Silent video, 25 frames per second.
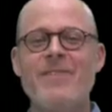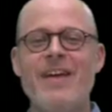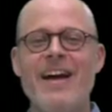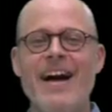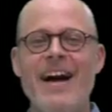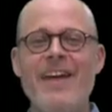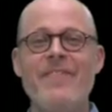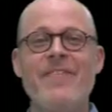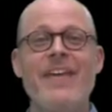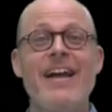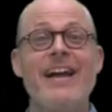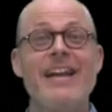
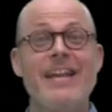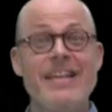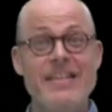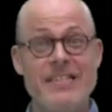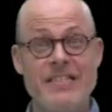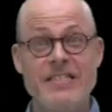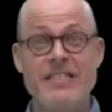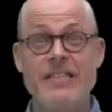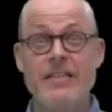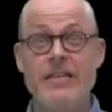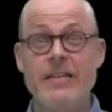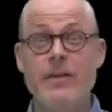At the
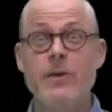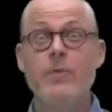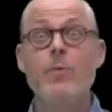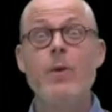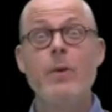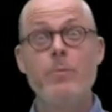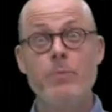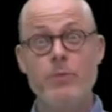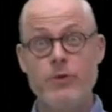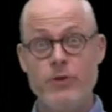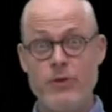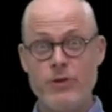LHC, we
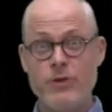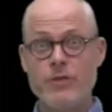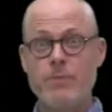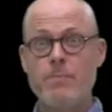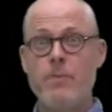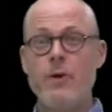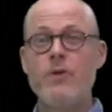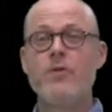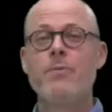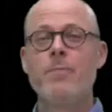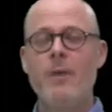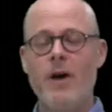produce
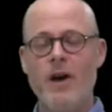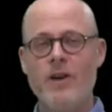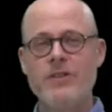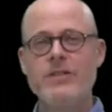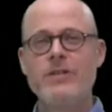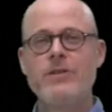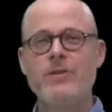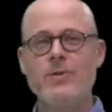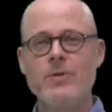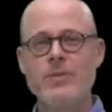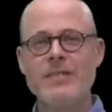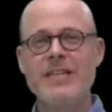both
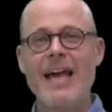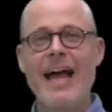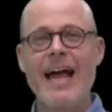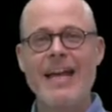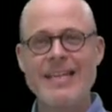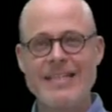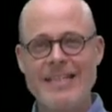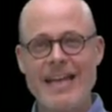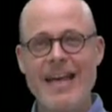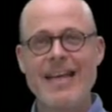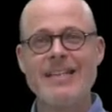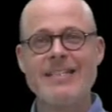particles
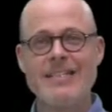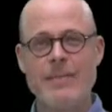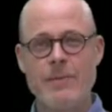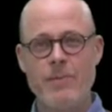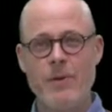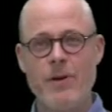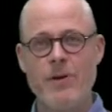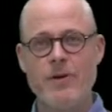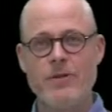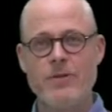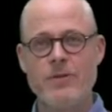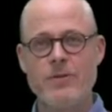and
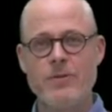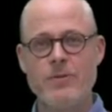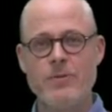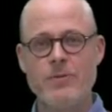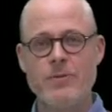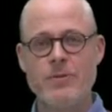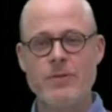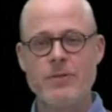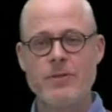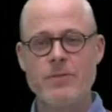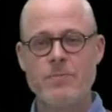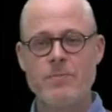
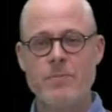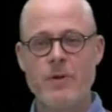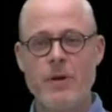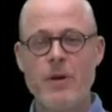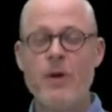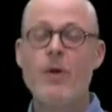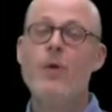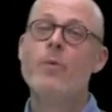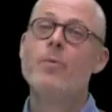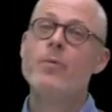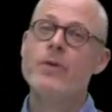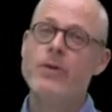antiparticles.
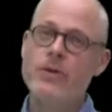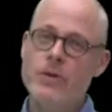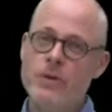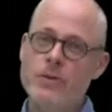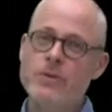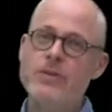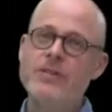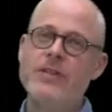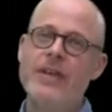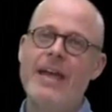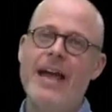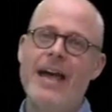We
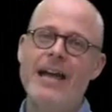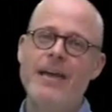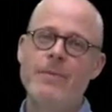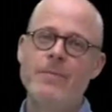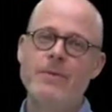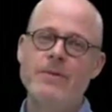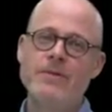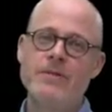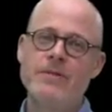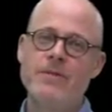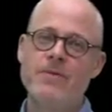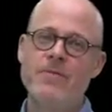use the
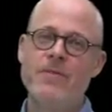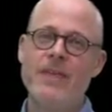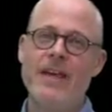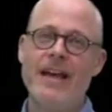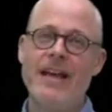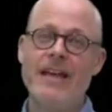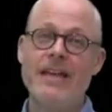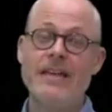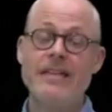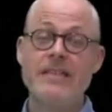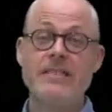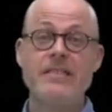elements of the
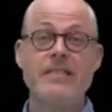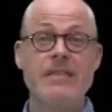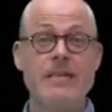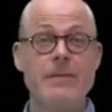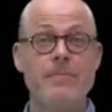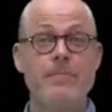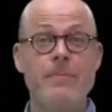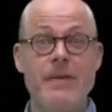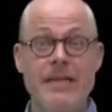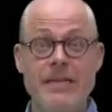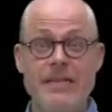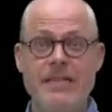
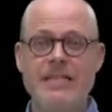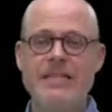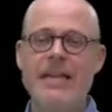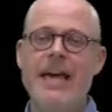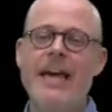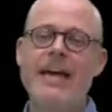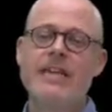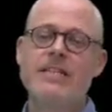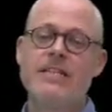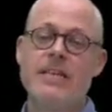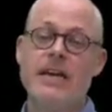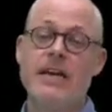LHCb
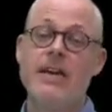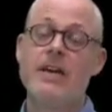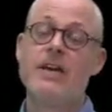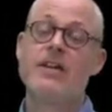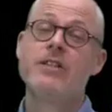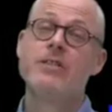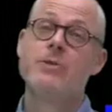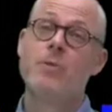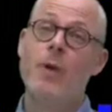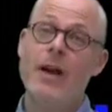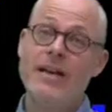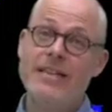detector
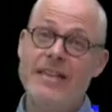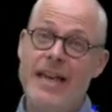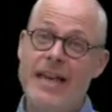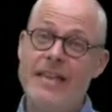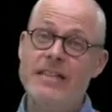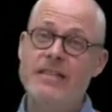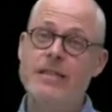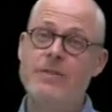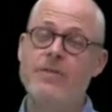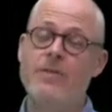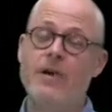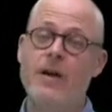to
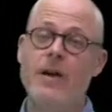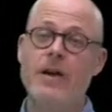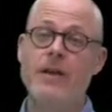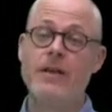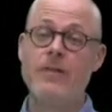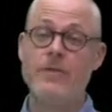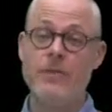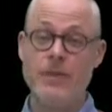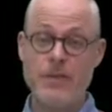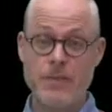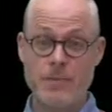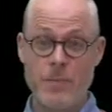identify
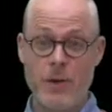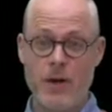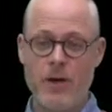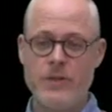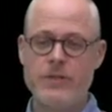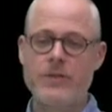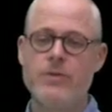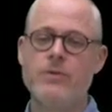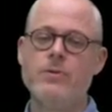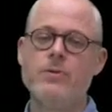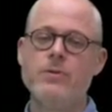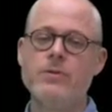these
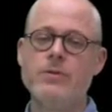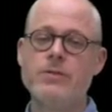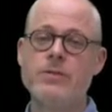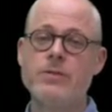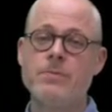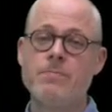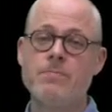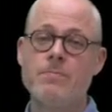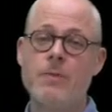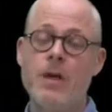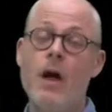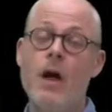particles.
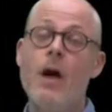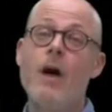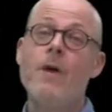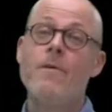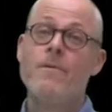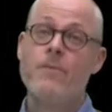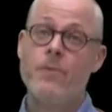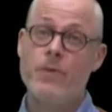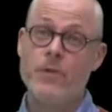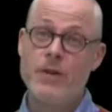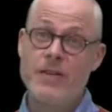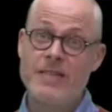
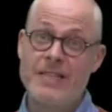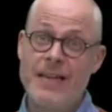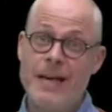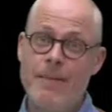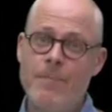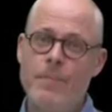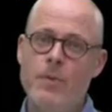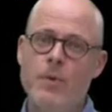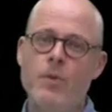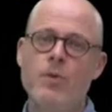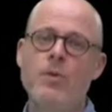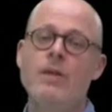For
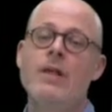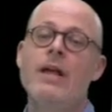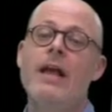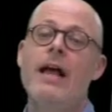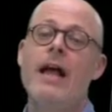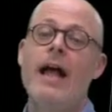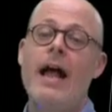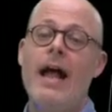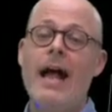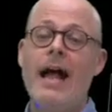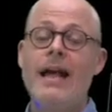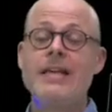example,
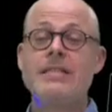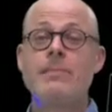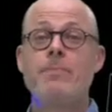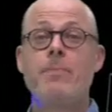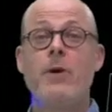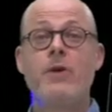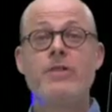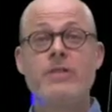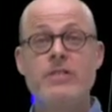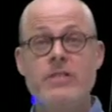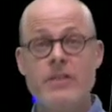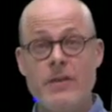as
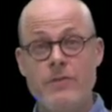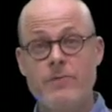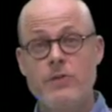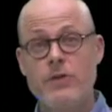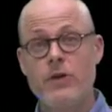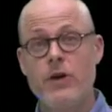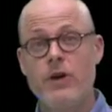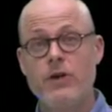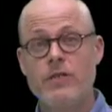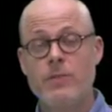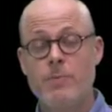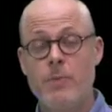positive
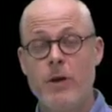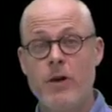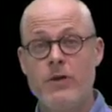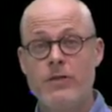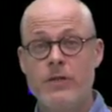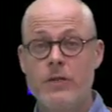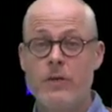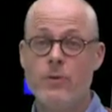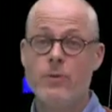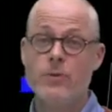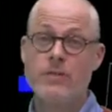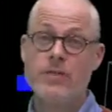charged
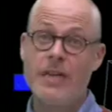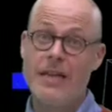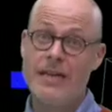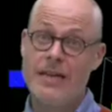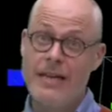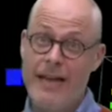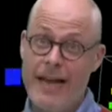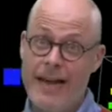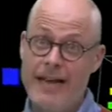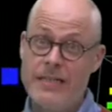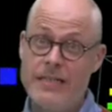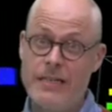particles and
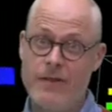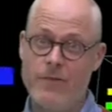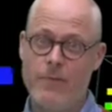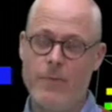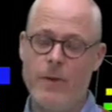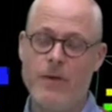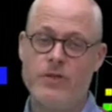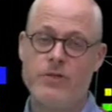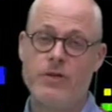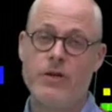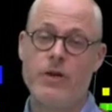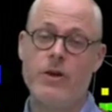negative
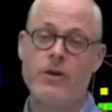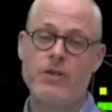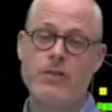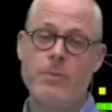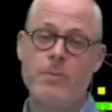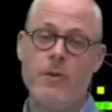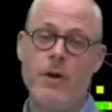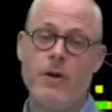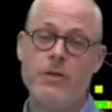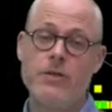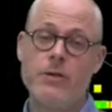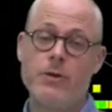charged
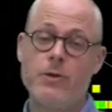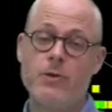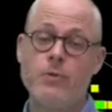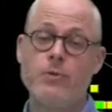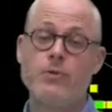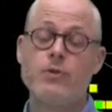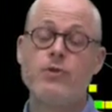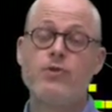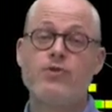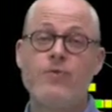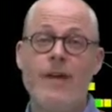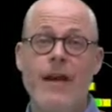
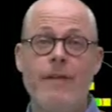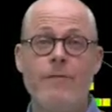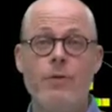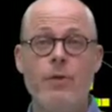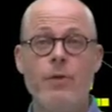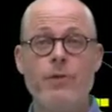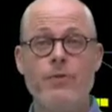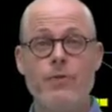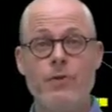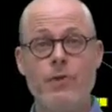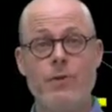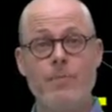particles travel
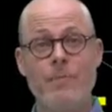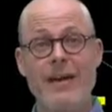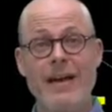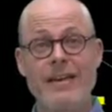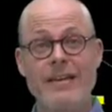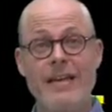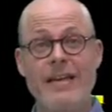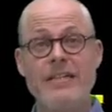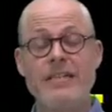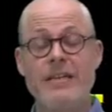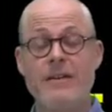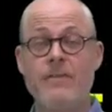through the
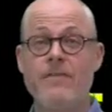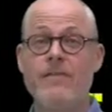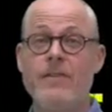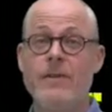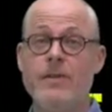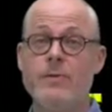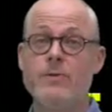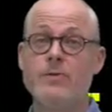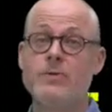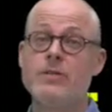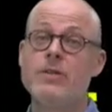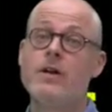magnetic
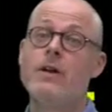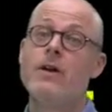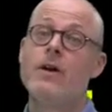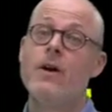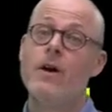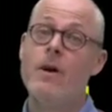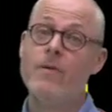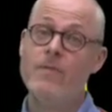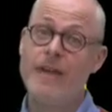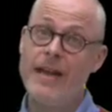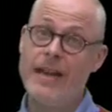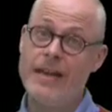field
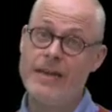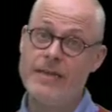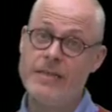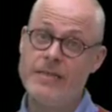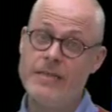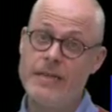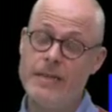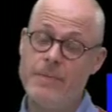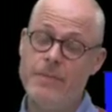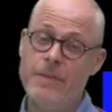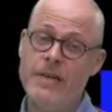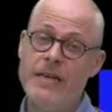of
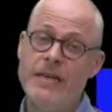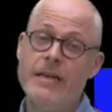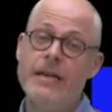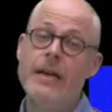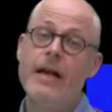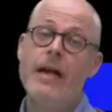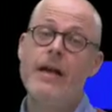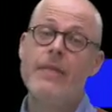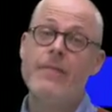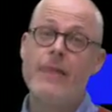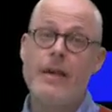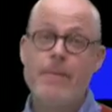LHCb,
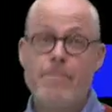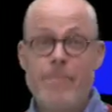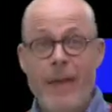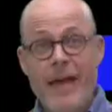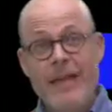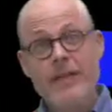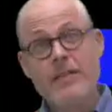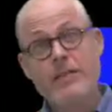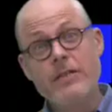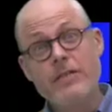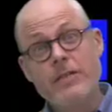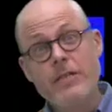they
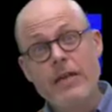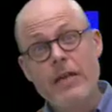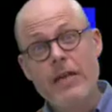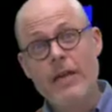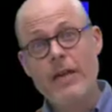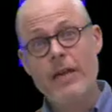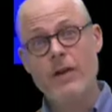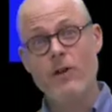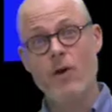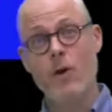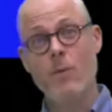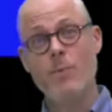bend
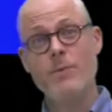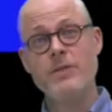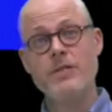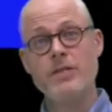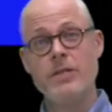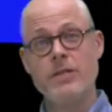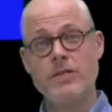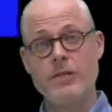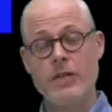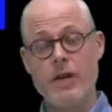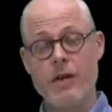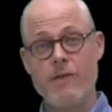in
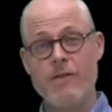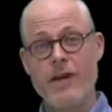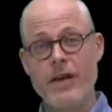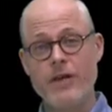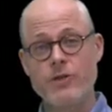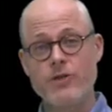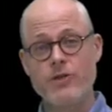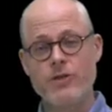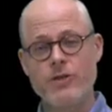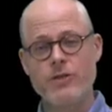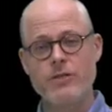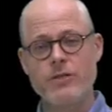opposite
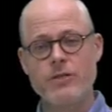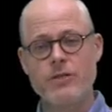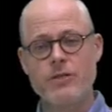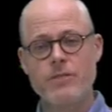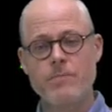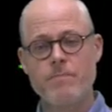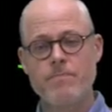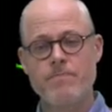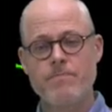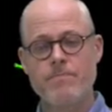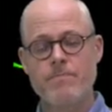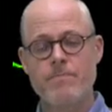directions.
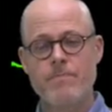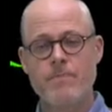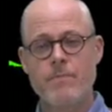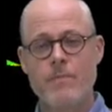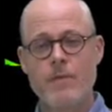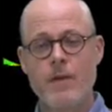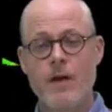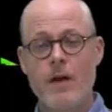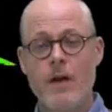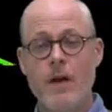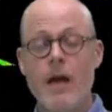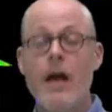
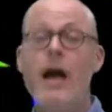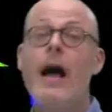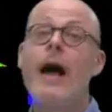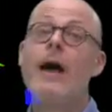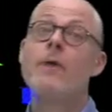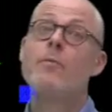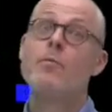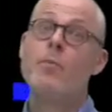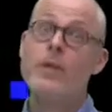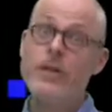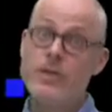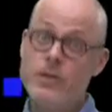
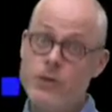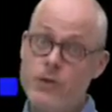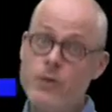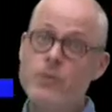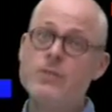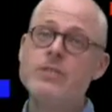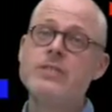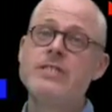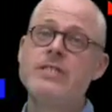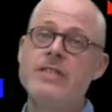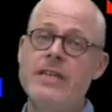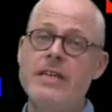And we do
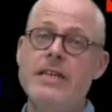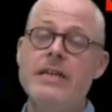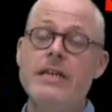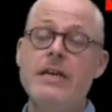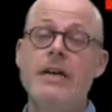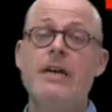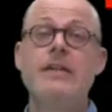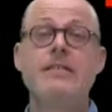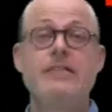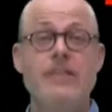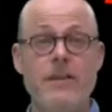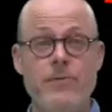see
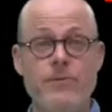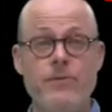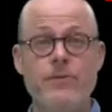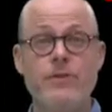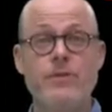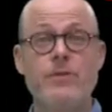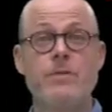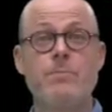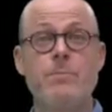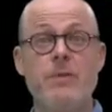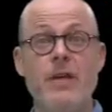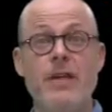a
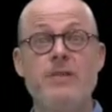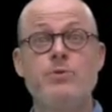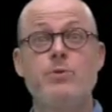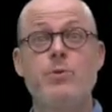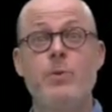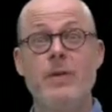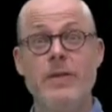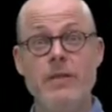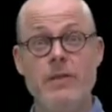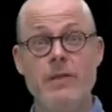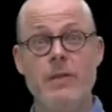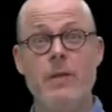difference
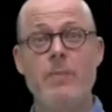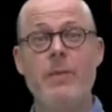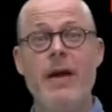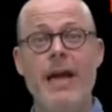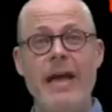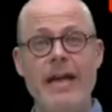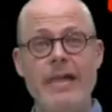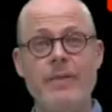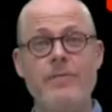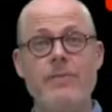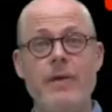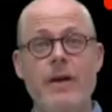between the
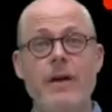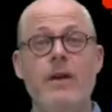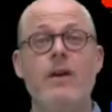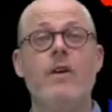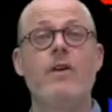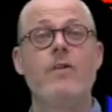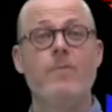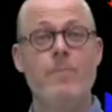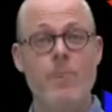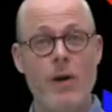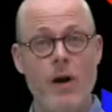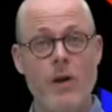behaviour
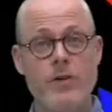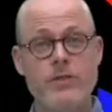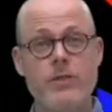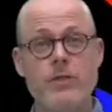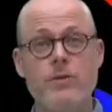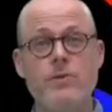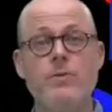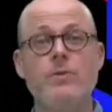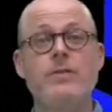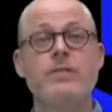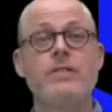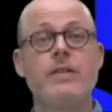of
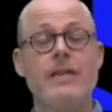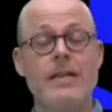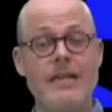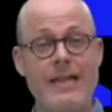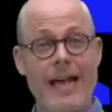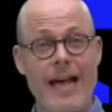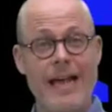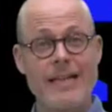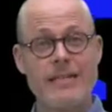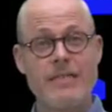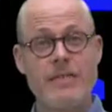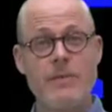particles and
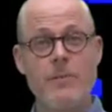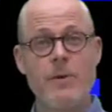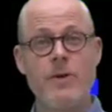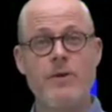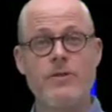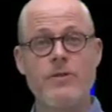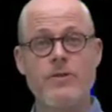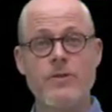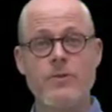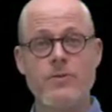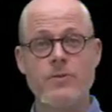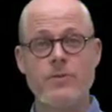
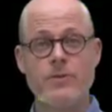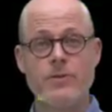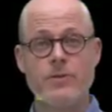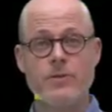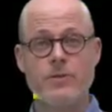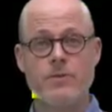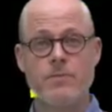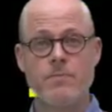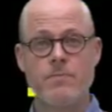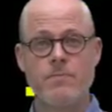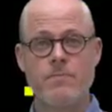antiparticles.